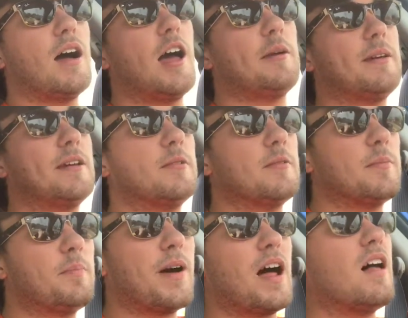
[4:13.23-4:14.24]
I mean,
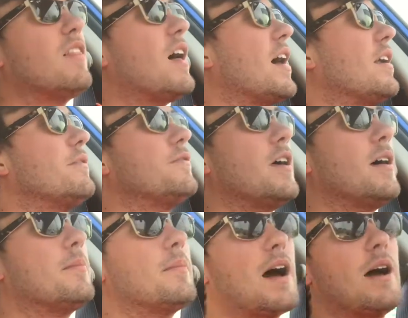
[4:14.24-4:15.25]
but a lot of
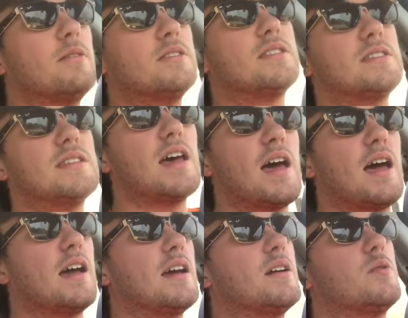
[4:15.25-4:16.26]
them I would
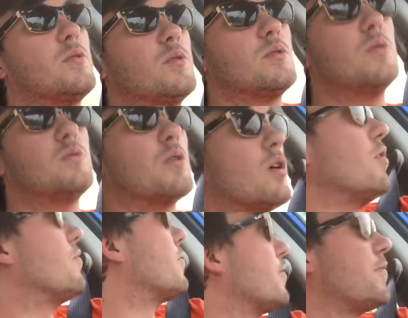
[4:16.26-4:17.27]
say were
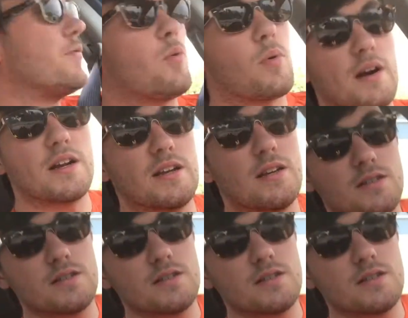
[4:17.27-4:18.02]
over 40.